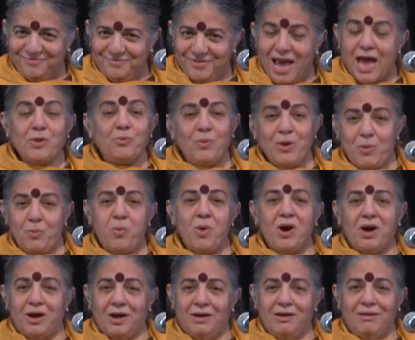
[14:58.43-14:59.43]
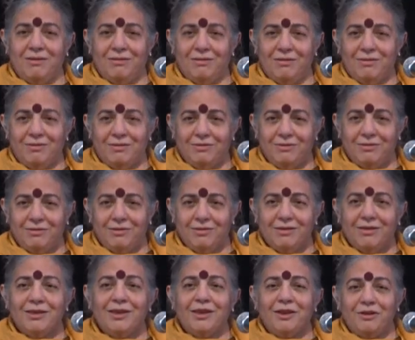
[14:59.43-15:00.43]
And we were
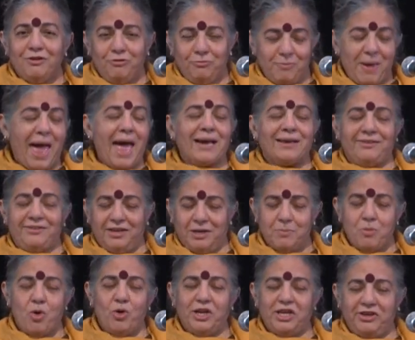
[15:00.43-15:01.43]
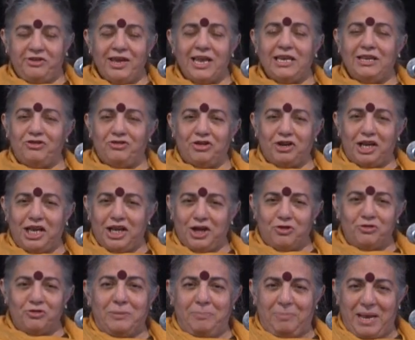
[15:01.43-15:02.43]
acting more intelligently
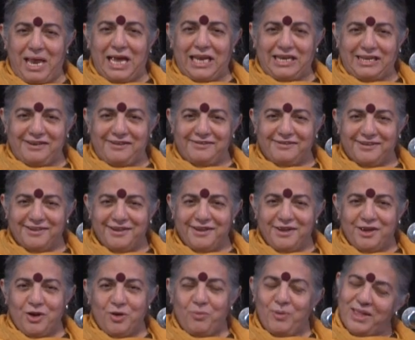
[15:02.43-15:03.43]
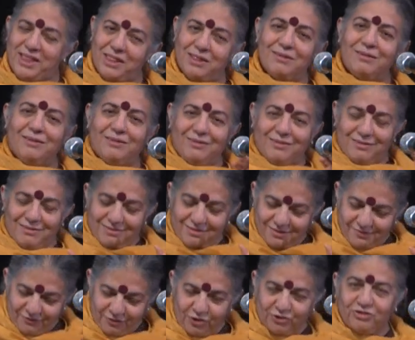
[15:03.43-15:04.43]
planet when
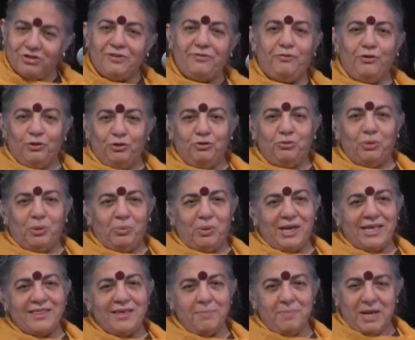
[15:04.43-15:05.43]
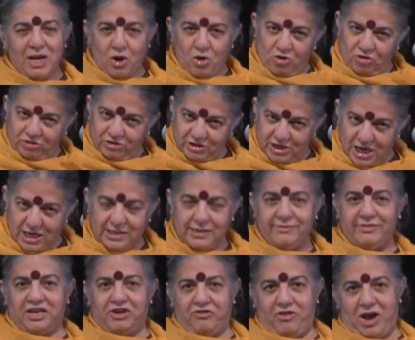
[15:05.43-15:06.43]
the fossil fuels were where they belonged, under
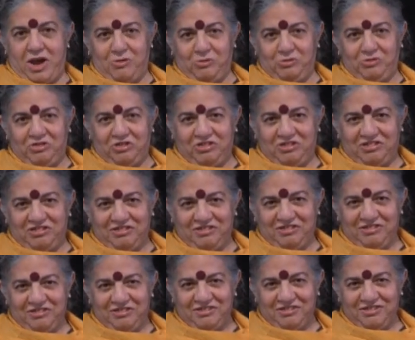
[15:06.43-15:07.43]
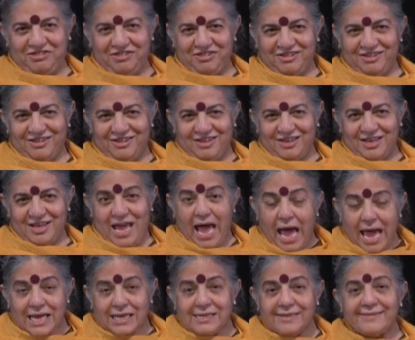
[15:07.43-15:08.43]
the ground,
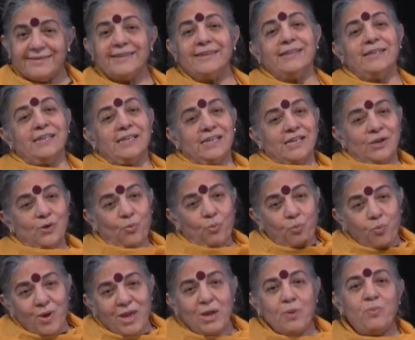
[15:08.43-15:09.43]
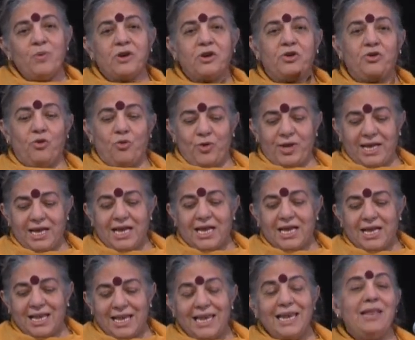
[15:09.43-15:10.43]
and we were growing
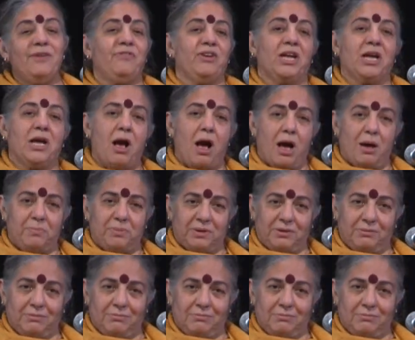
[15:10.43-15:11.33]
living carbon.